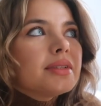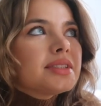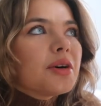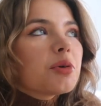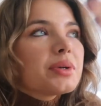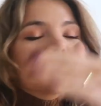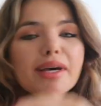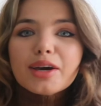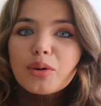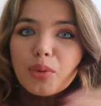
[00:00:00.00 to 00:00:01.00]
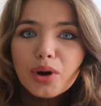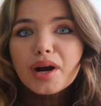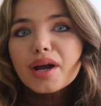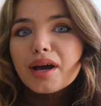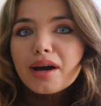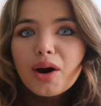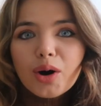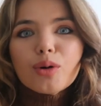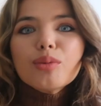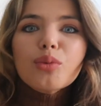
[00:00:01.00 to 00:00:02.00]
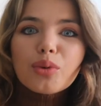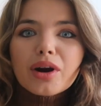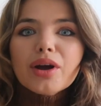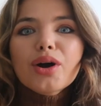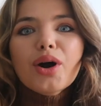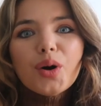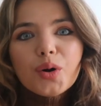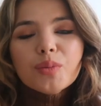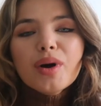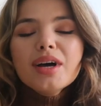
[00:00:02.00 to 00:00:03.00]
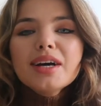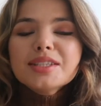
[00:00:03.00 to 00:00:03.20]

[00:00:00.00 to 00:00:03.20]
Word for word: It's always like work, home, work, home.